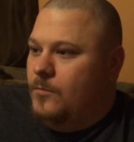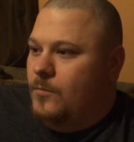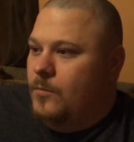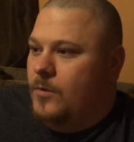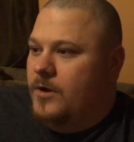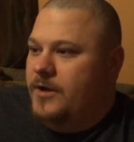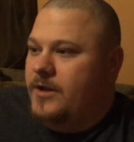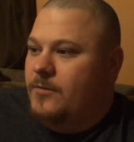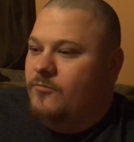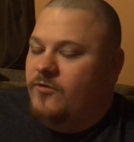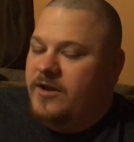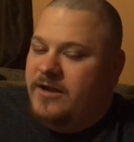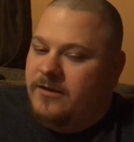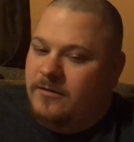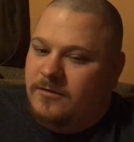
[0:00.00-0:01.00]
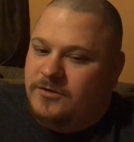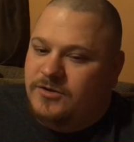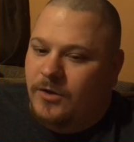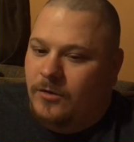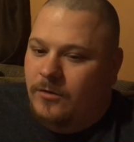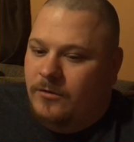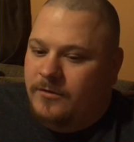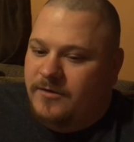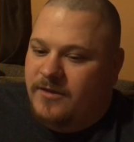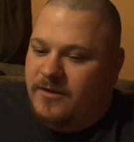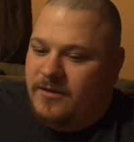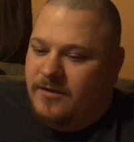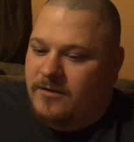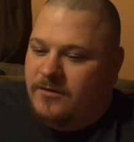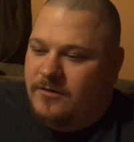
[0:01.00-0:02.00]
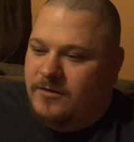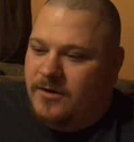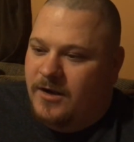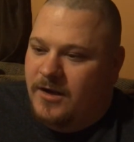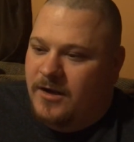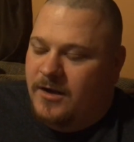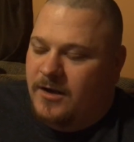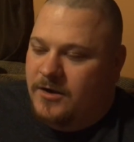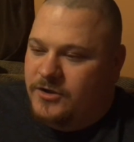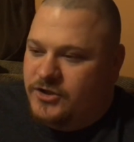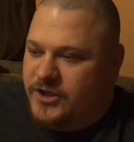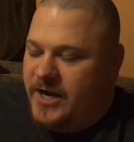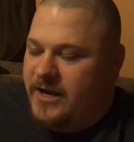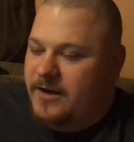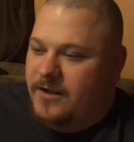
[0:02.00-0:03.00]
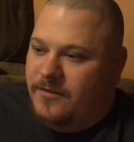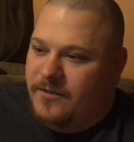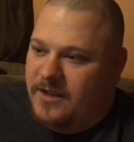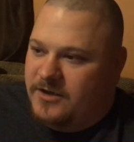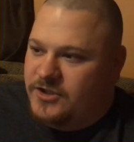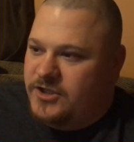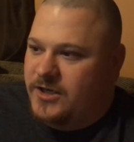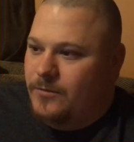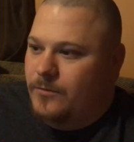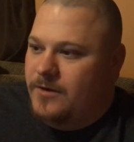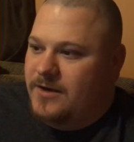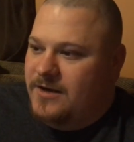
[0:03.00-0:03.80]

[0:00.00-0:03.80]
William Regal told Shayna that she would